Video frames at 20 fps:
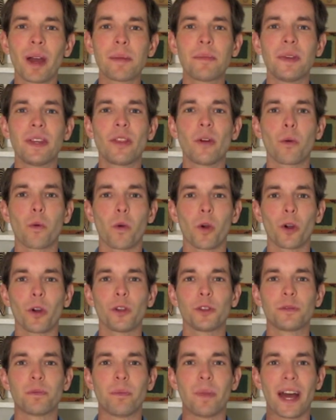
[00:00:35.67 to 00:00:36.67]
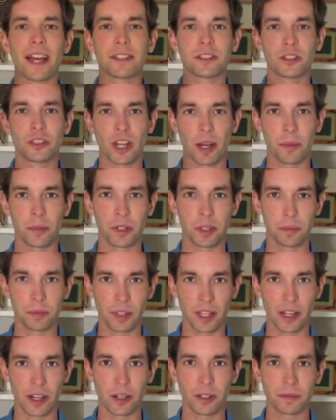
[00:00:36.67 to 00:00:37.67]
might be the world's best Jeopardy
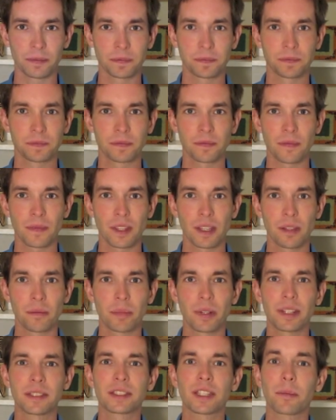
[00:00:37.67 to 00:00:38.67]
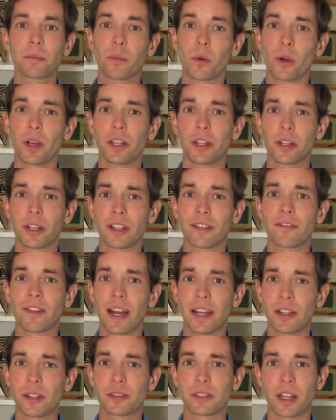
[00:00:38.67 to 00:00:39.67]
player, but at some point you're going to
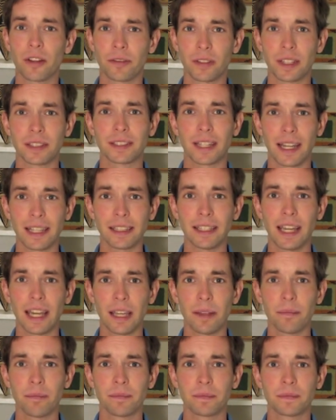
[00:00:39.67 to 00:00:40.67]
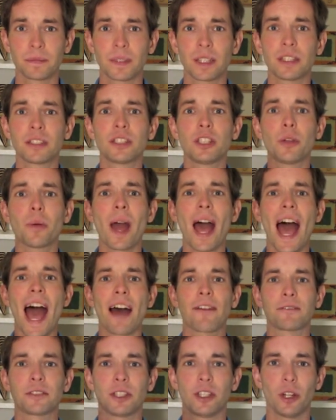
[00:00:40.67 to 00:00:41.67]
find yourself in a tight game, so you
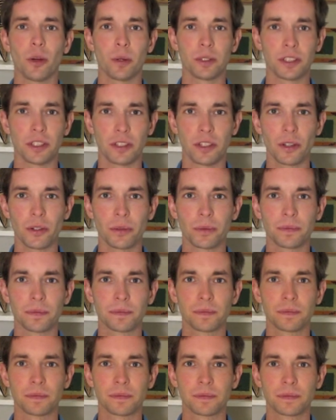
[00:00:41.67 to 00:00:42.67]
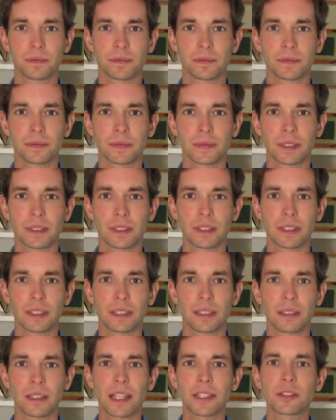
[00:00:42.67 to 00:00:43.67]
have to know what to do.
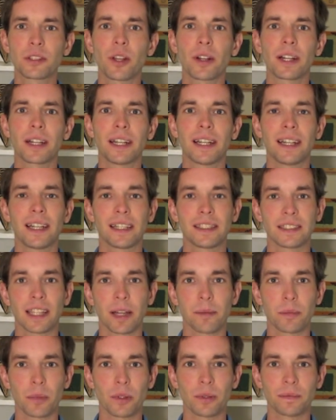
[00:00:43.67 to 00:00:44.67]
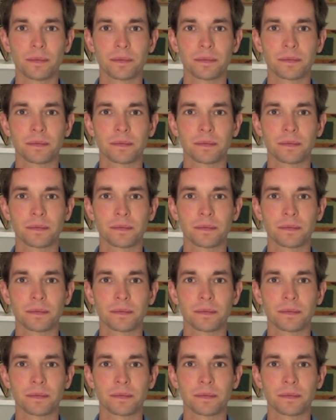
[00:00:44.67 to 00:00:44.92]
Let's look at an example.